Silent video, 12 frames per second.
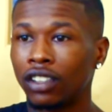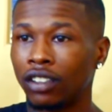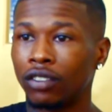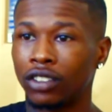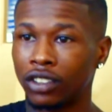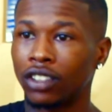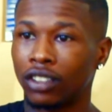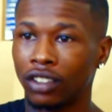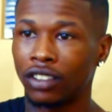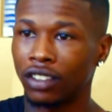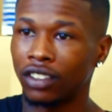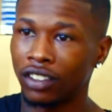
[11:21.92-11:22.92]
yeah,
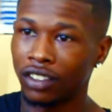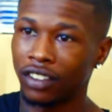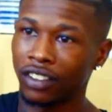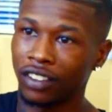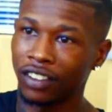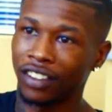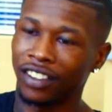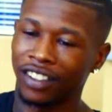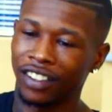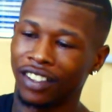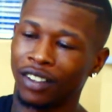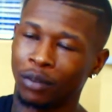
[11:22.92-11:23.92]
I'm pretty sure it
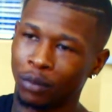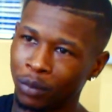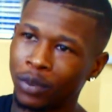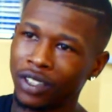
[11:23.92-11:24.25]
definitely will, dog.